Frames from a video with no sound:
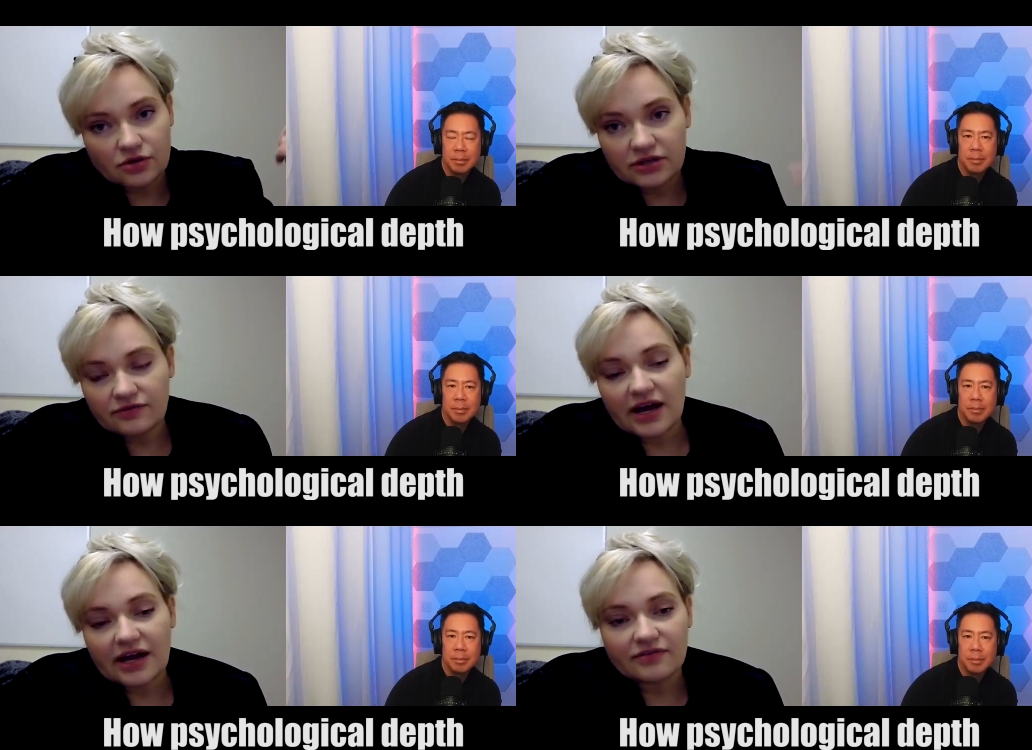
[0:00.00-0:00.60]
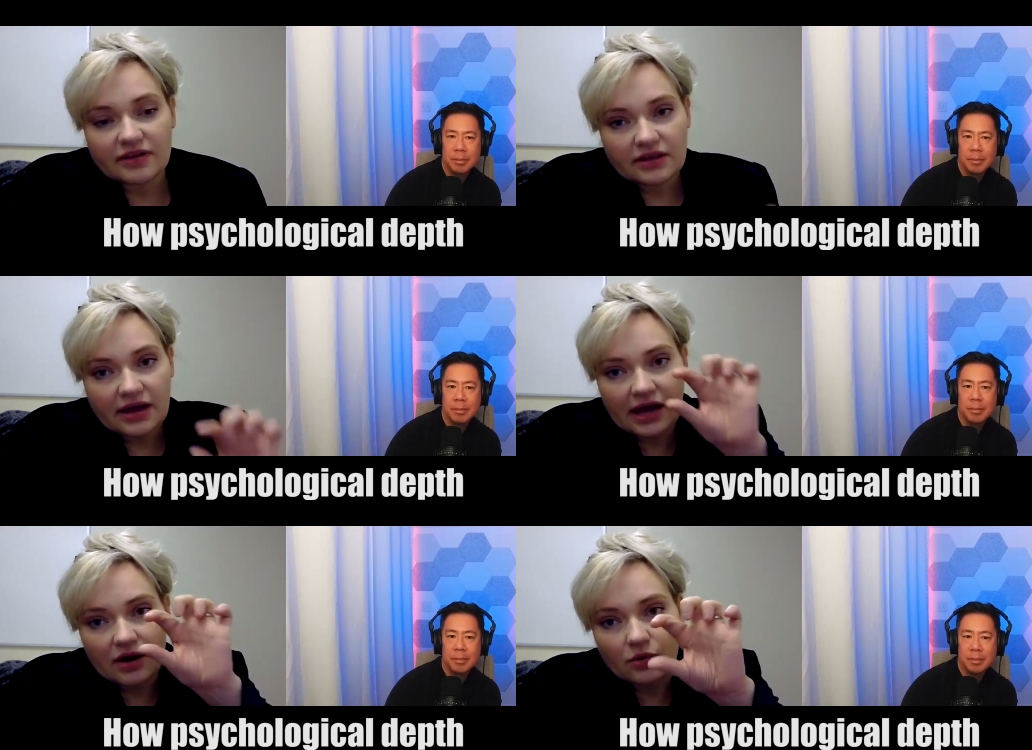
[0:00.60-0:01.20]
Speaker 1: 35
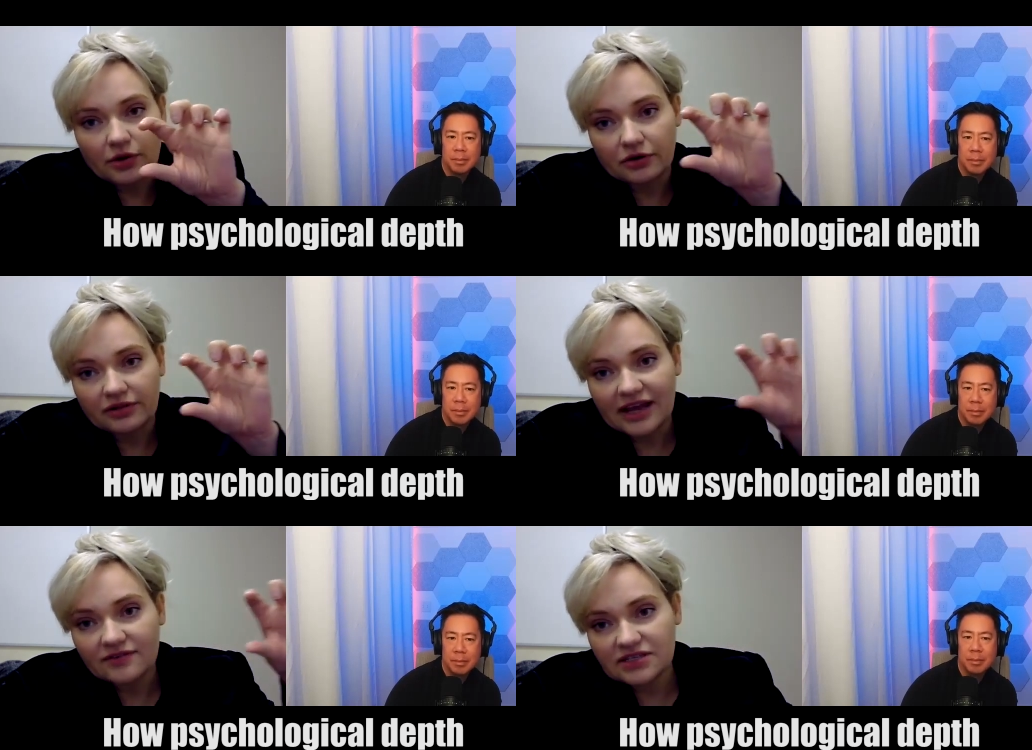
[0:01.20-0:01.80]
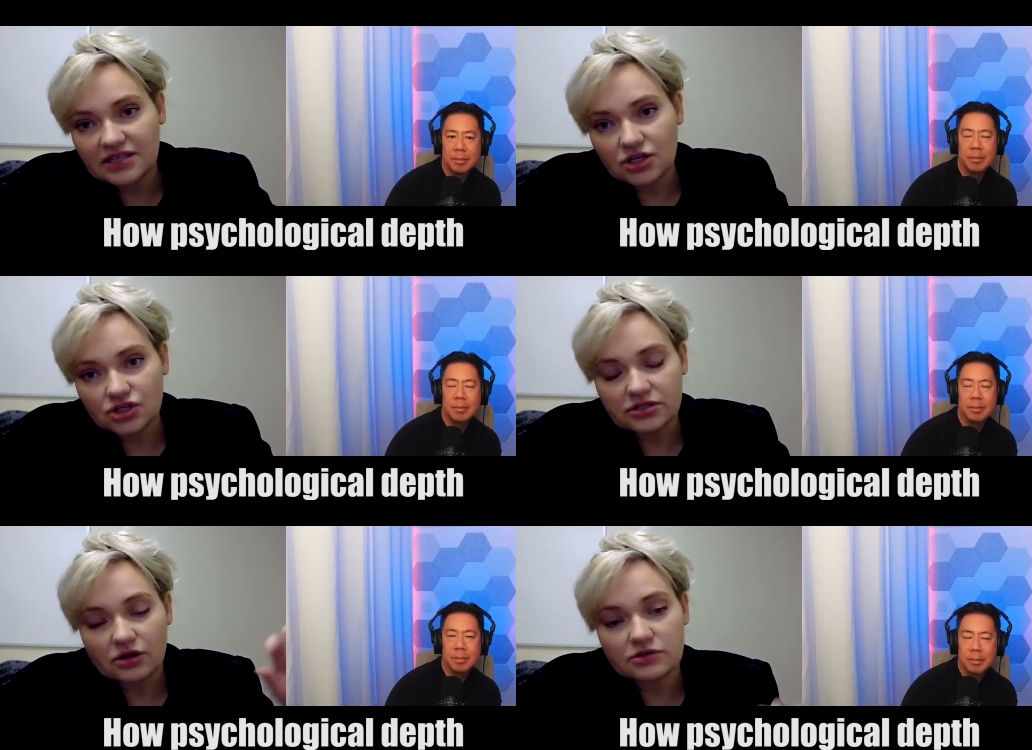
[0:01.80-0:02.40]
and how her life
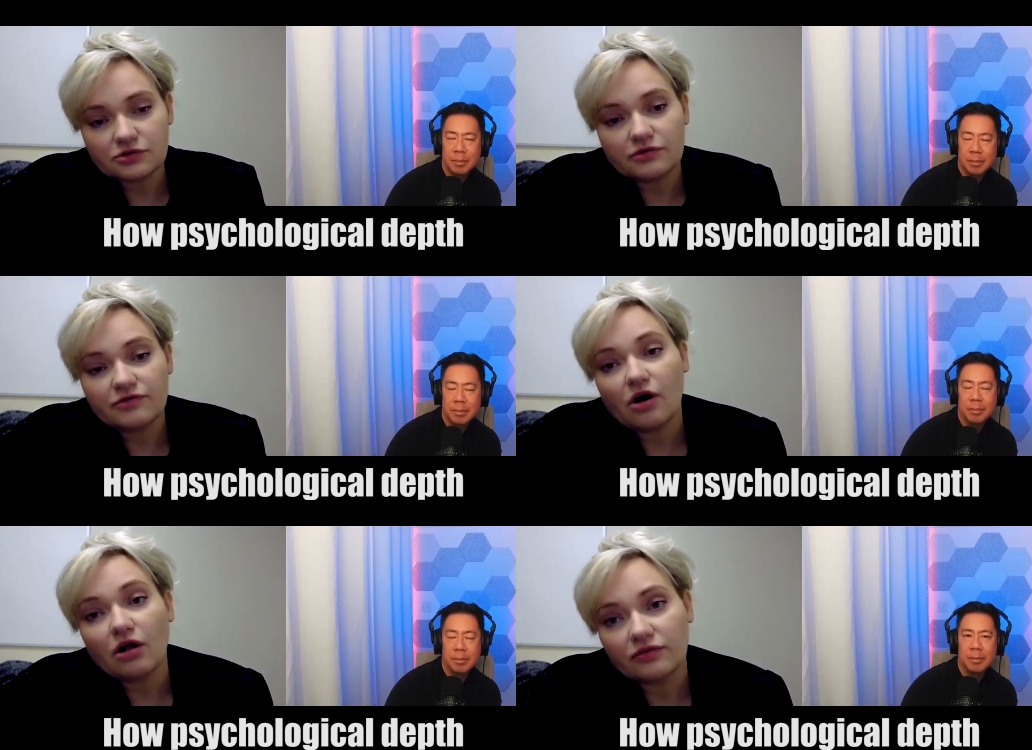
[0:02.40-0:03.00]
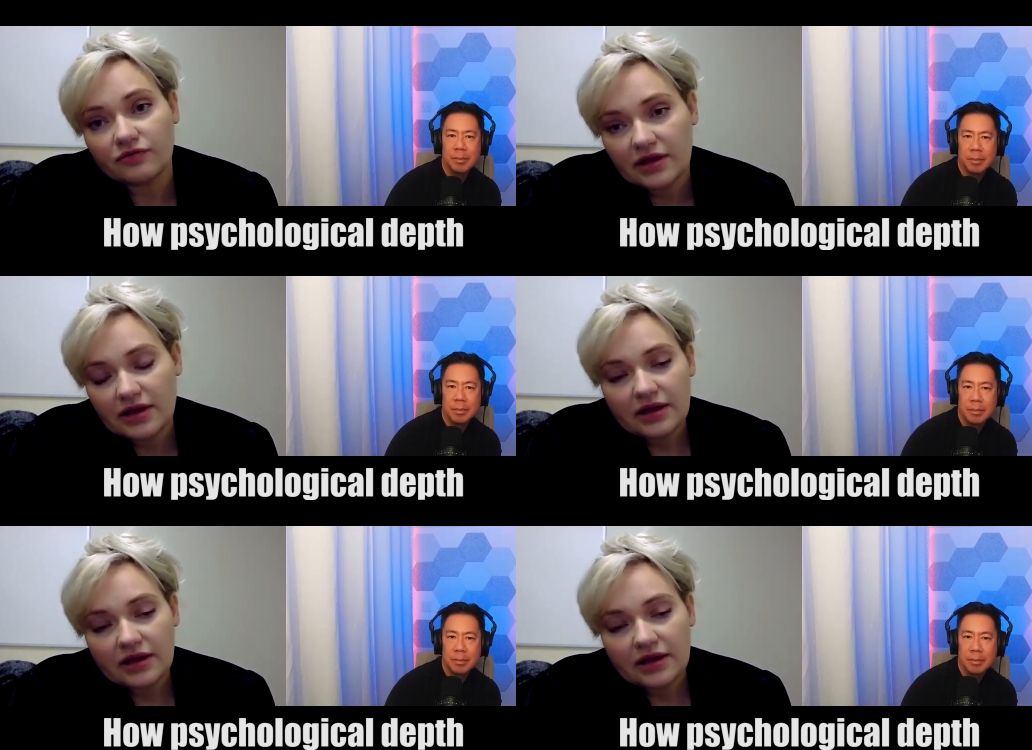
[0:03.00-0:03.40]
stages also evolve